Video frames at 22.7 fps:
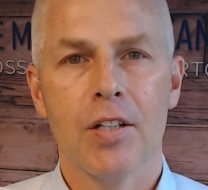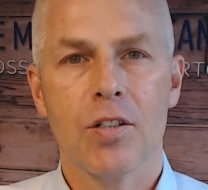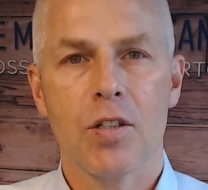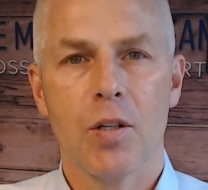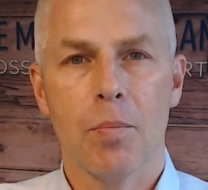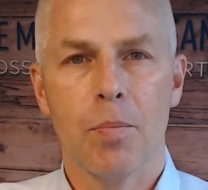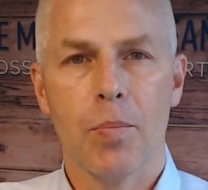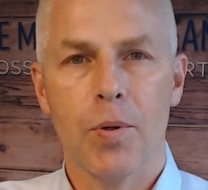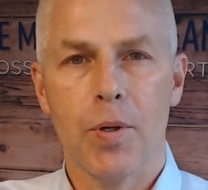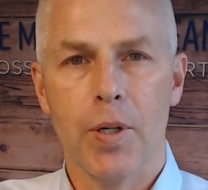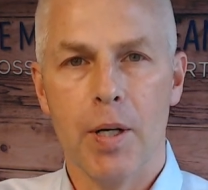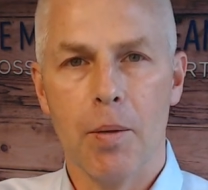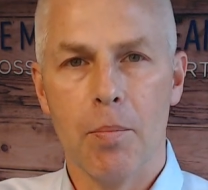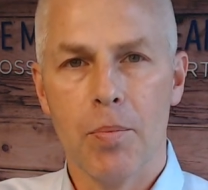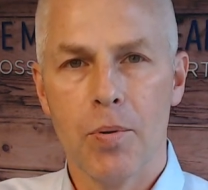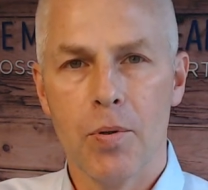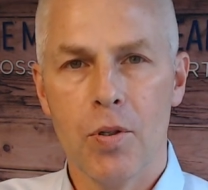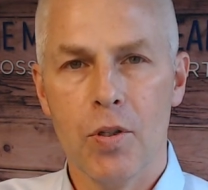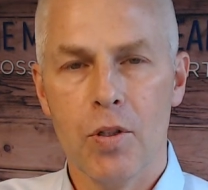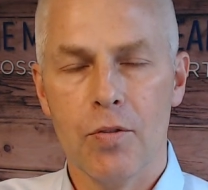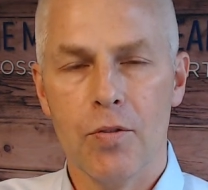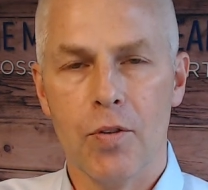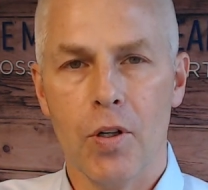to
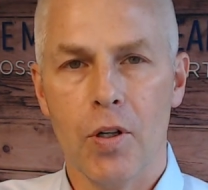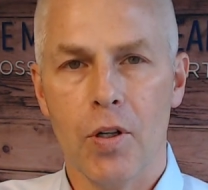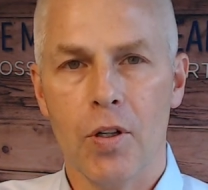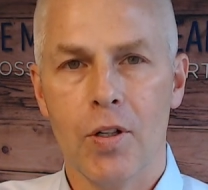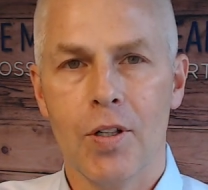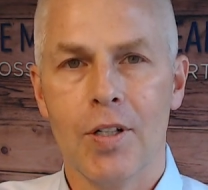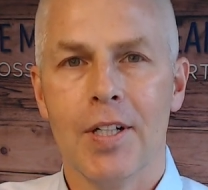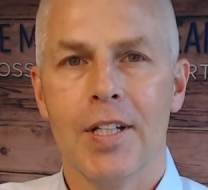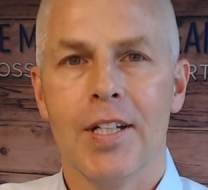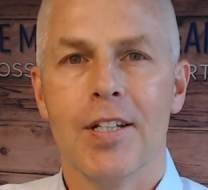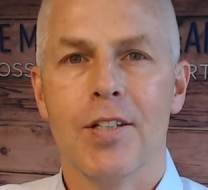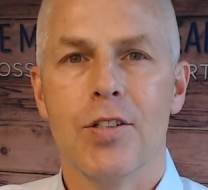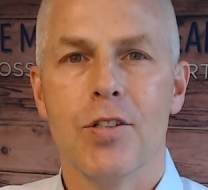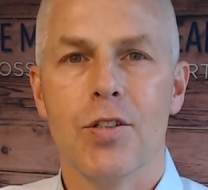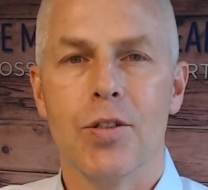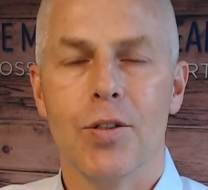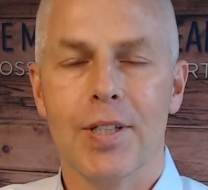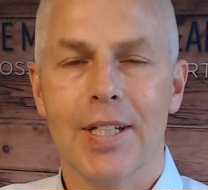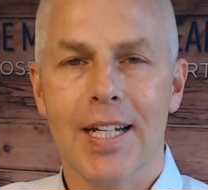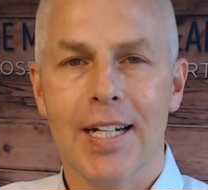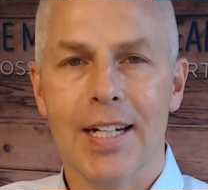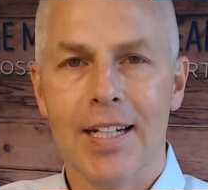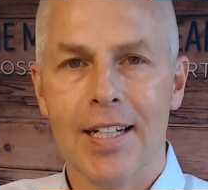pre-approval
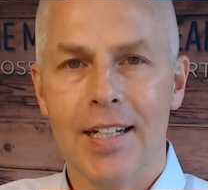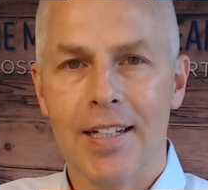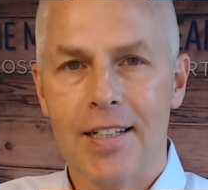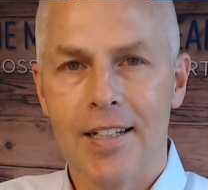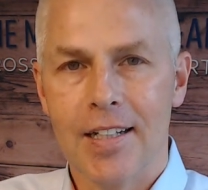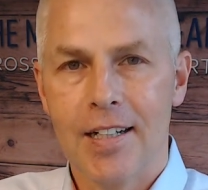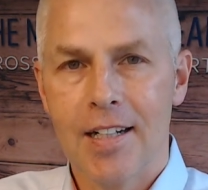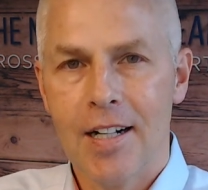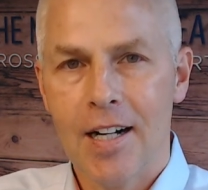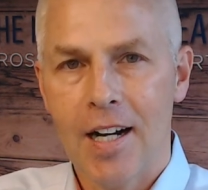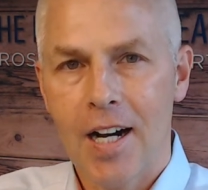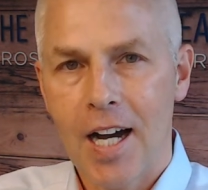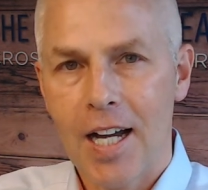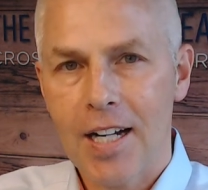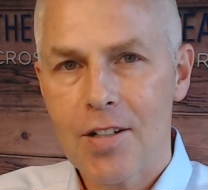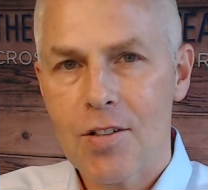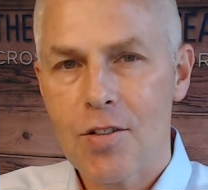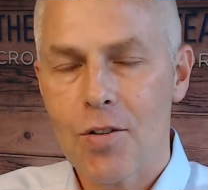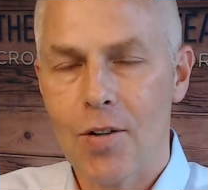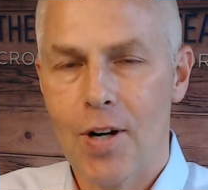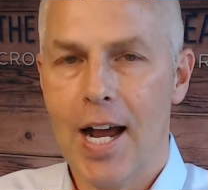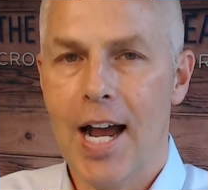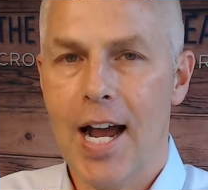to getting into
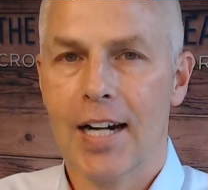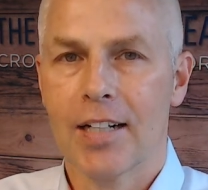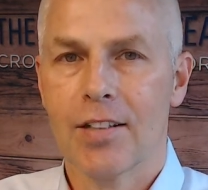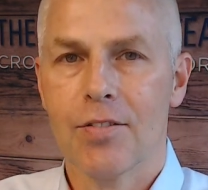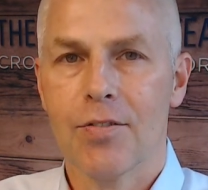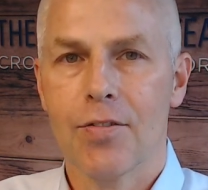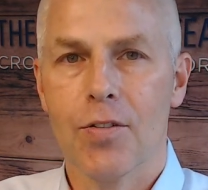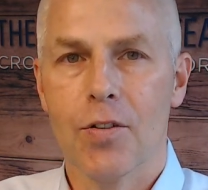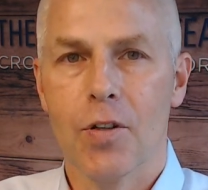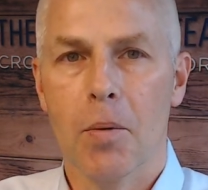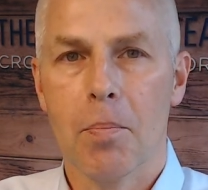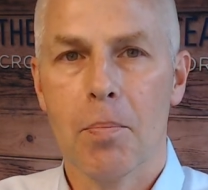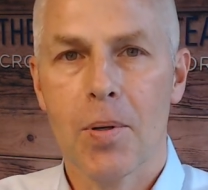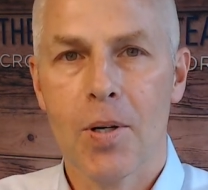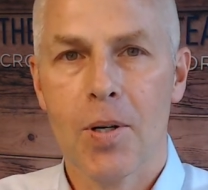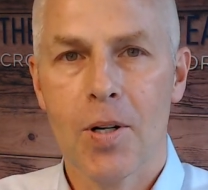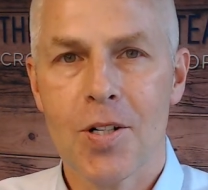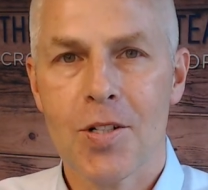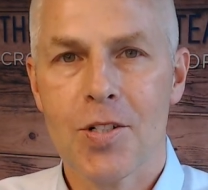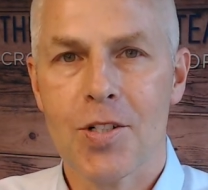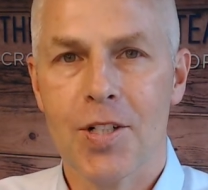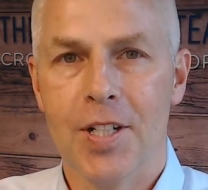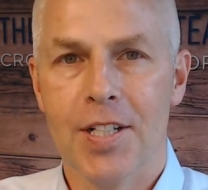contract for a
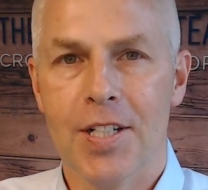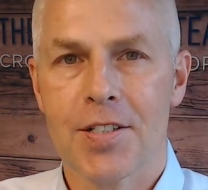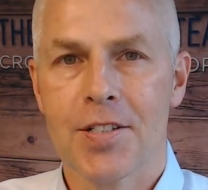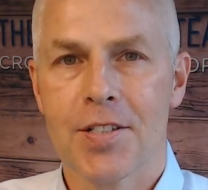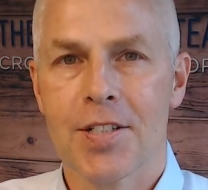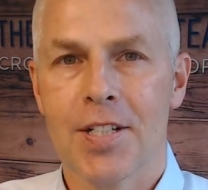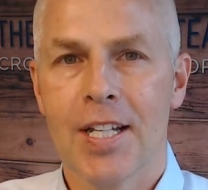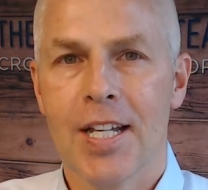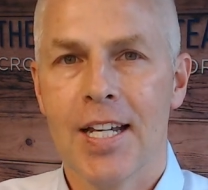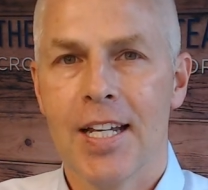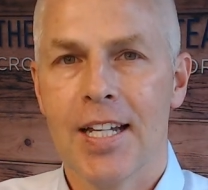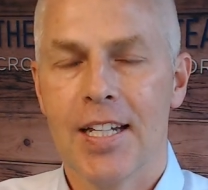purchase